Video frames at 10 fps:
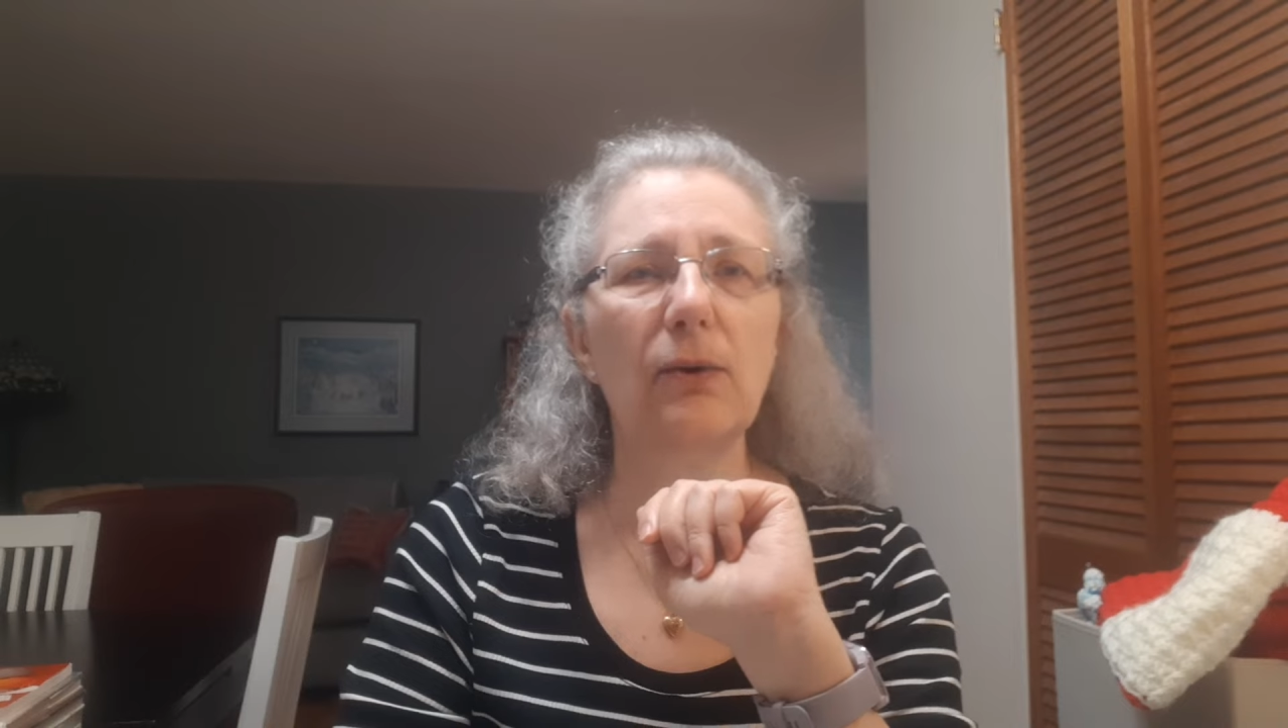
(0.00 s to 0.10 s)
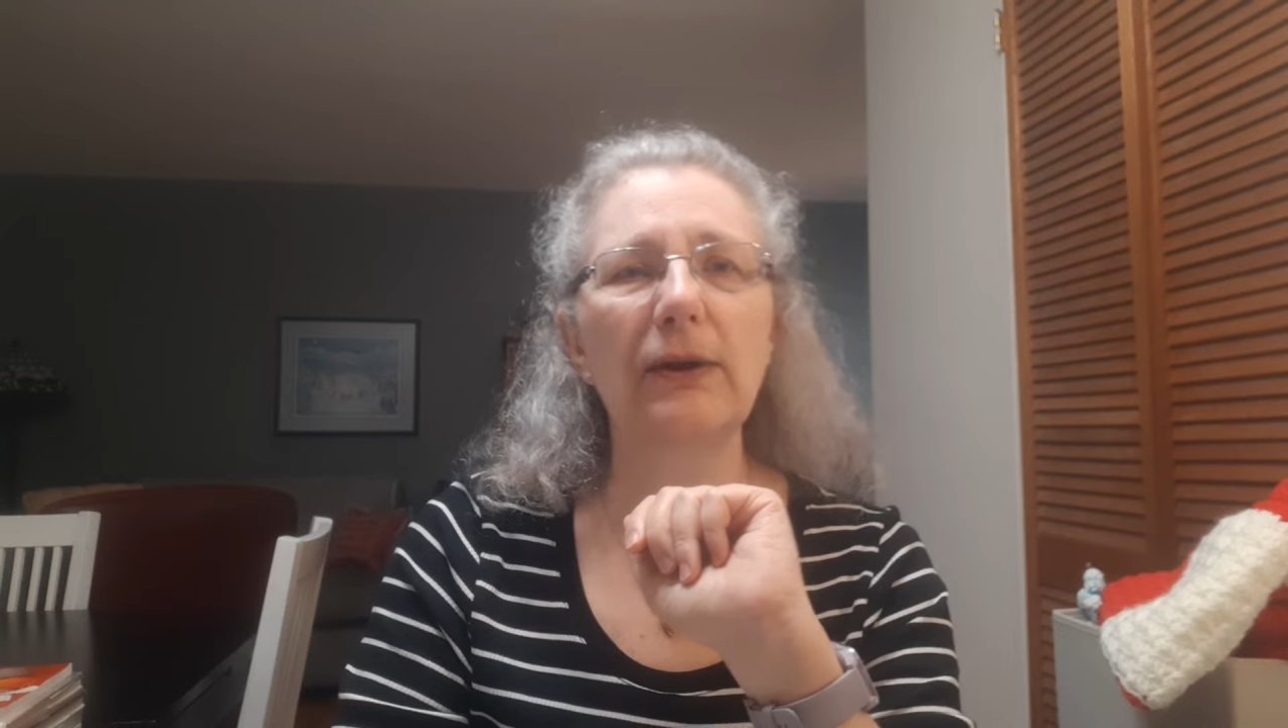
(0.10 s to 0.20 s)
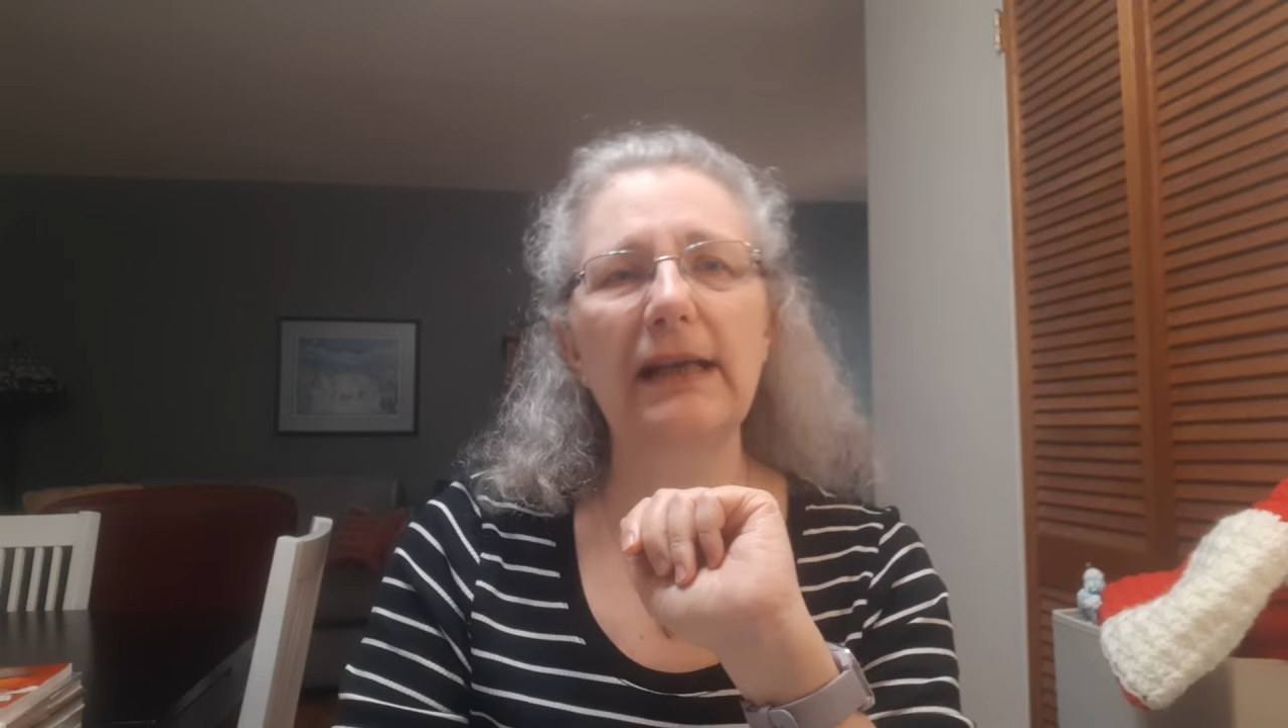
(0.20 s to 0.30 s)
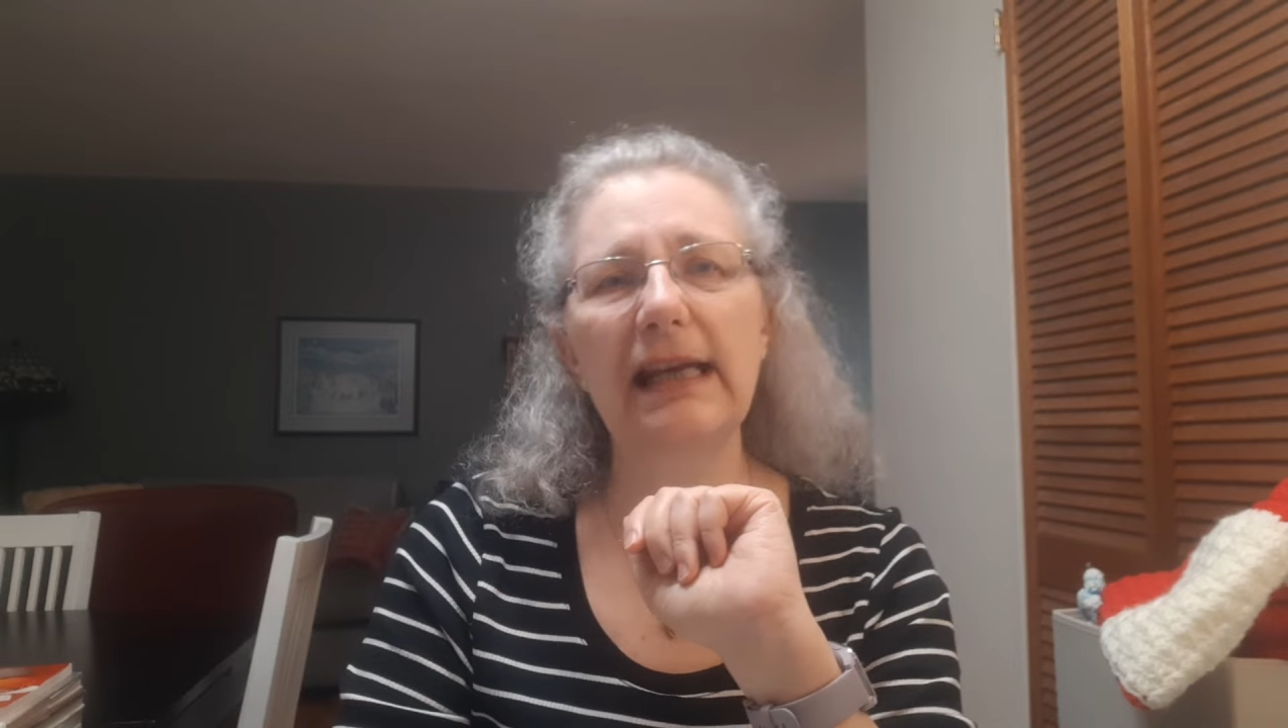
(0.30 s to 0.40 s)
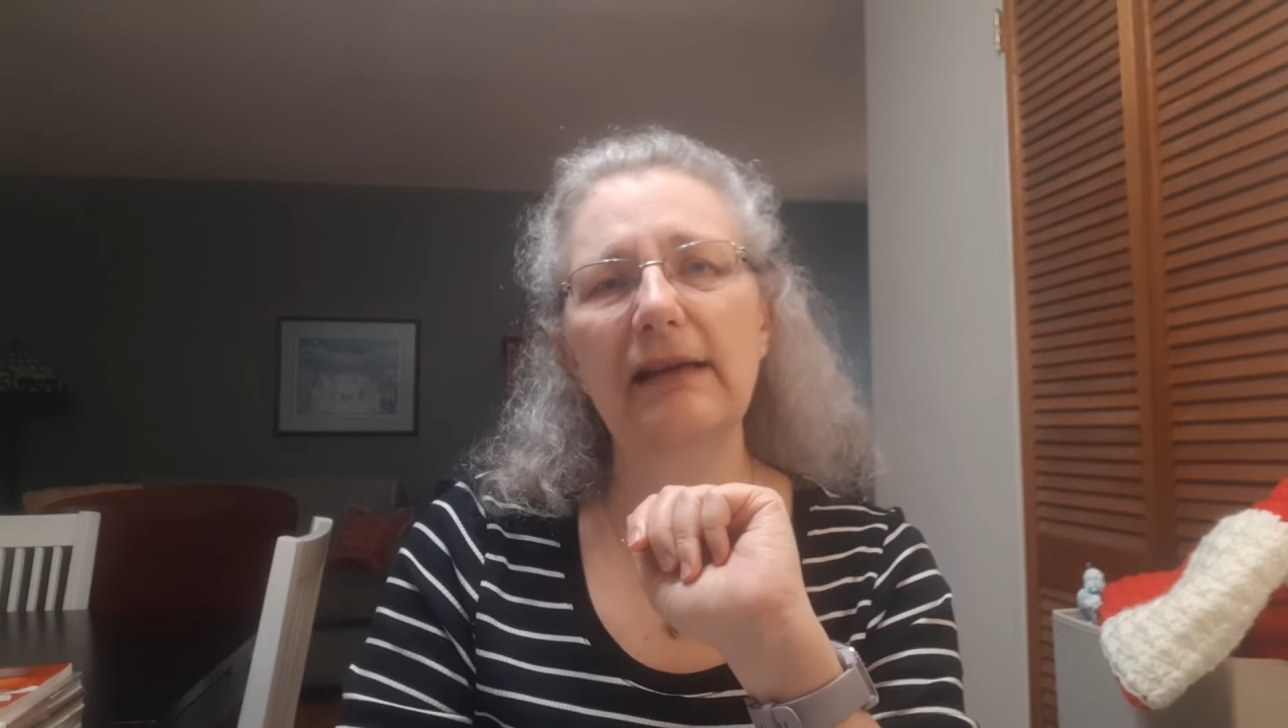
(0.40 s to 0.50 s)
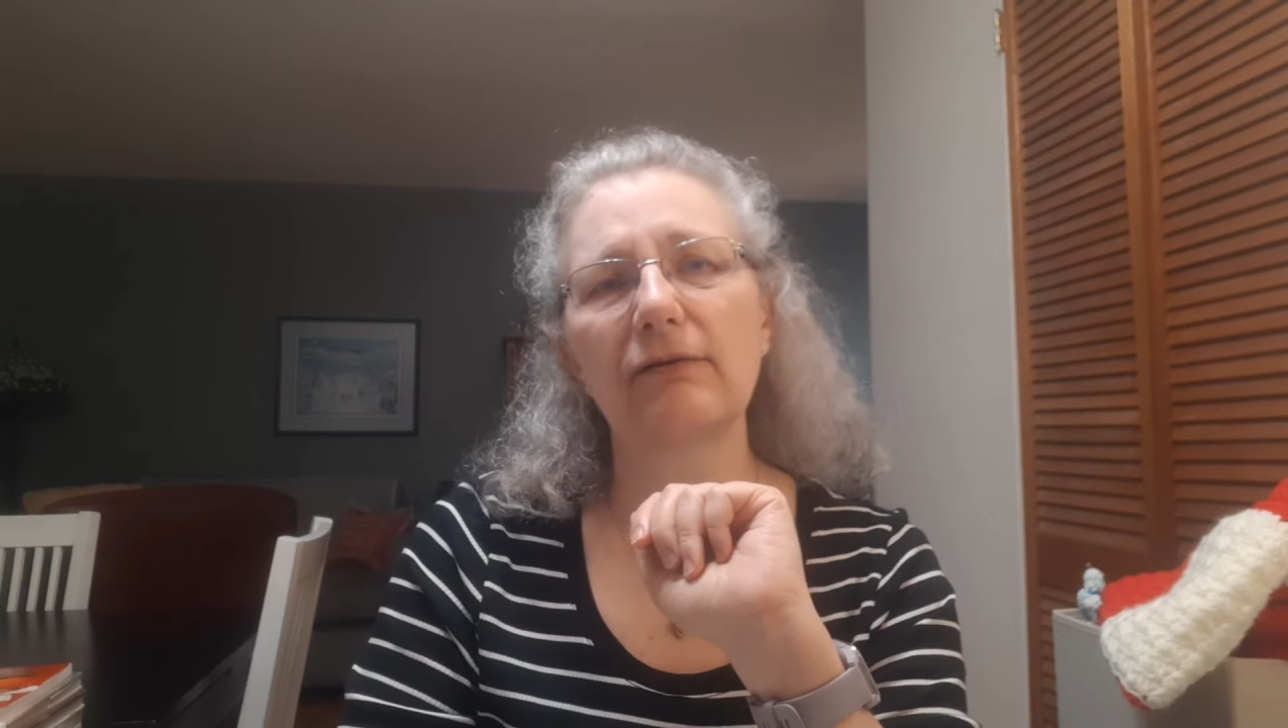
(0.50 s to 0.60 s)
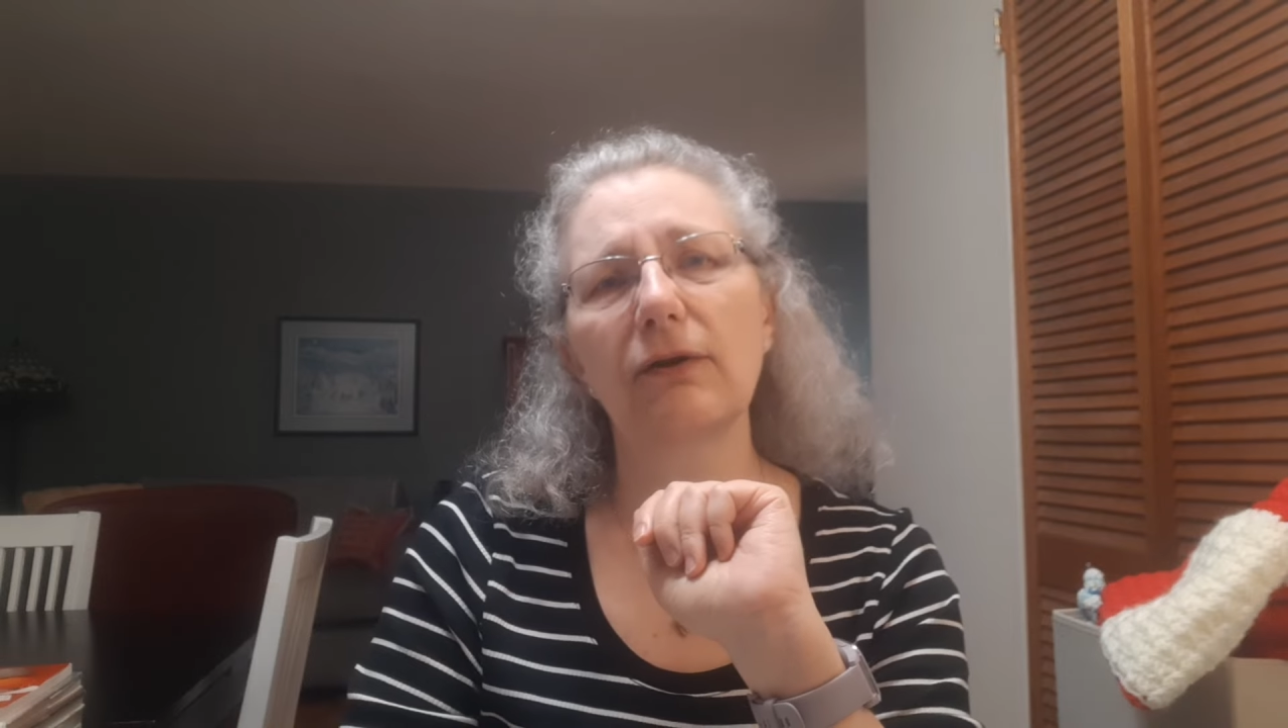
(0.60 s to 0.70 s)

or knit